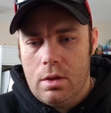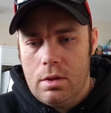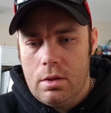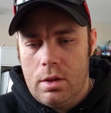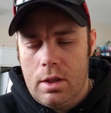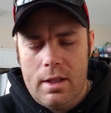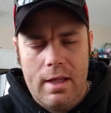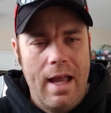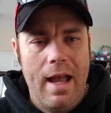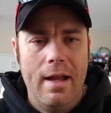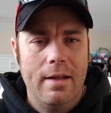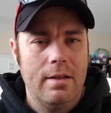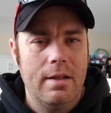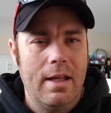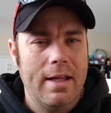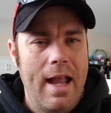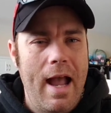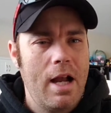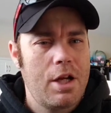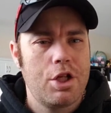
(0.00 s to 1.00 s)
like
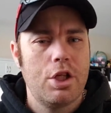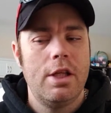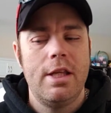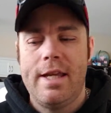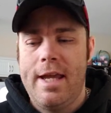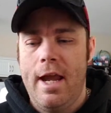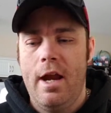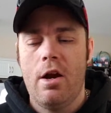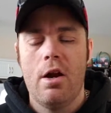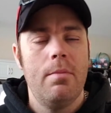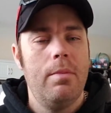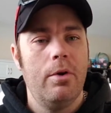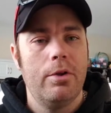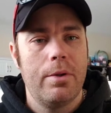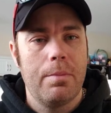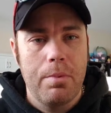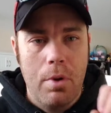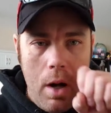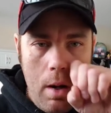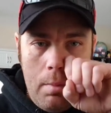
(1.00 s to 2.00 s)
actually care about
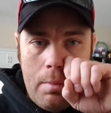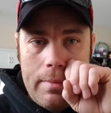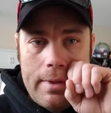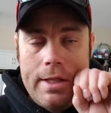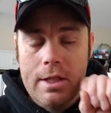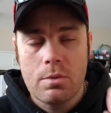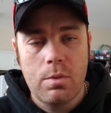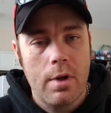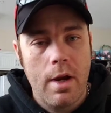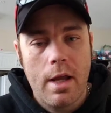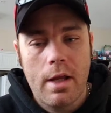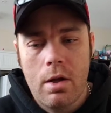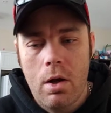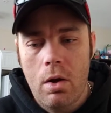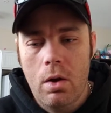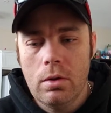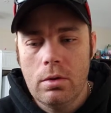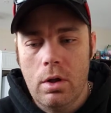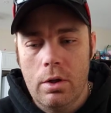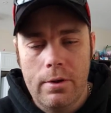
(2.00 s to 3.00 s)
the problem. Because when I
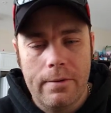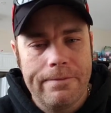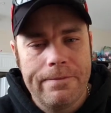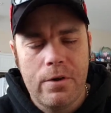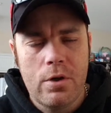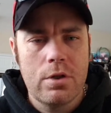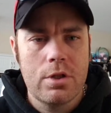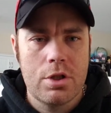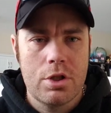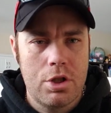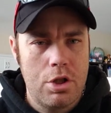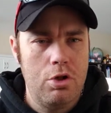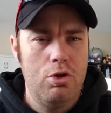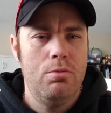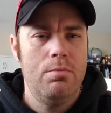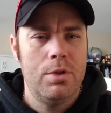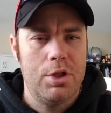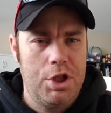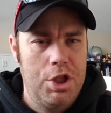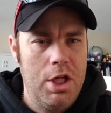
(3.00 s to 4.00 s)
called on the first 2
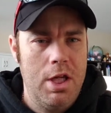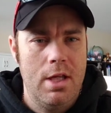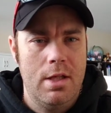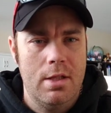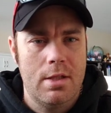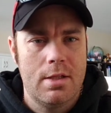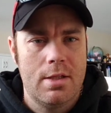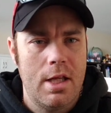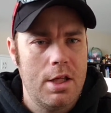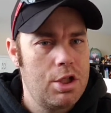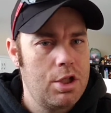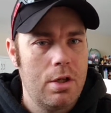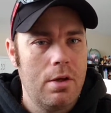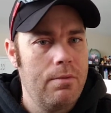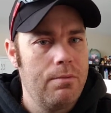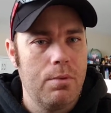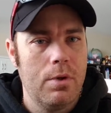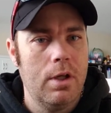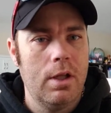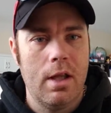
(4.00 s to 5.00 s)
machines, they should
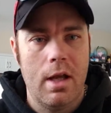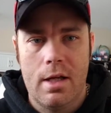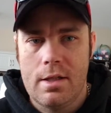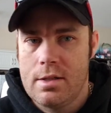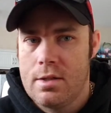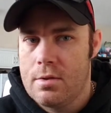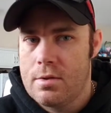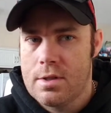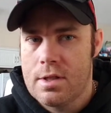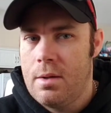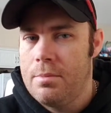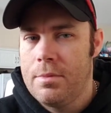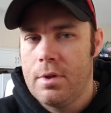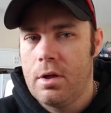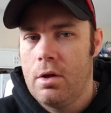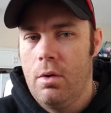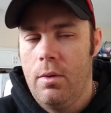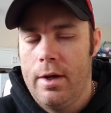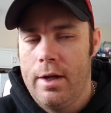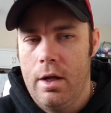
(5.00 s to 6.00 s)
have realized there's something
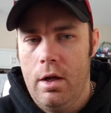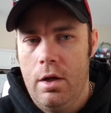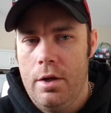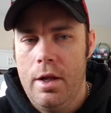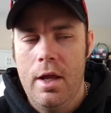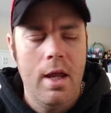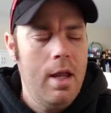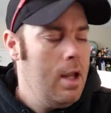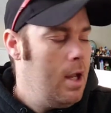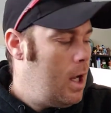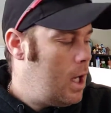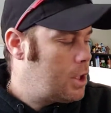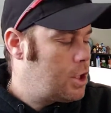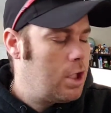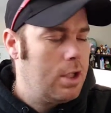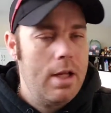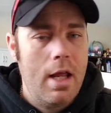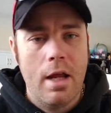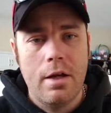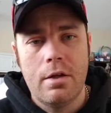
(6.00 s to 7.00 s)
going on. I
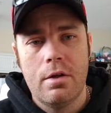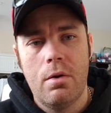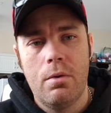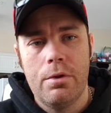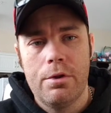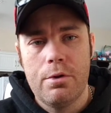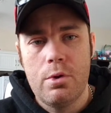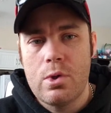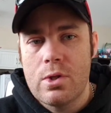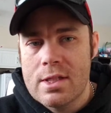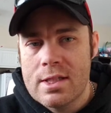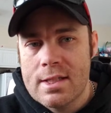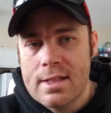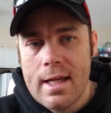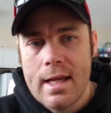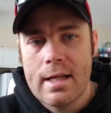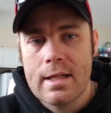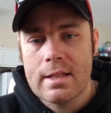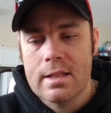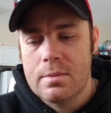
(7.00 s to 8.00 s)
shouldn't have had to go through
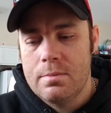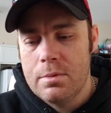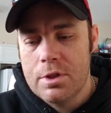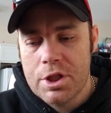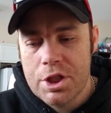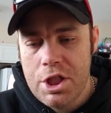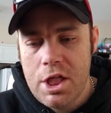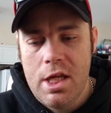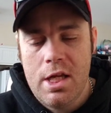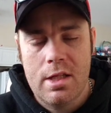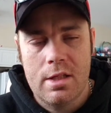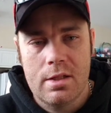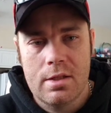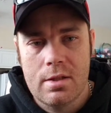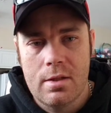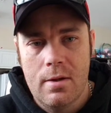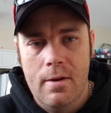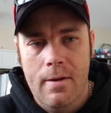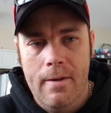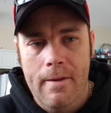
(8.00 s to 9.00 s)
6 machines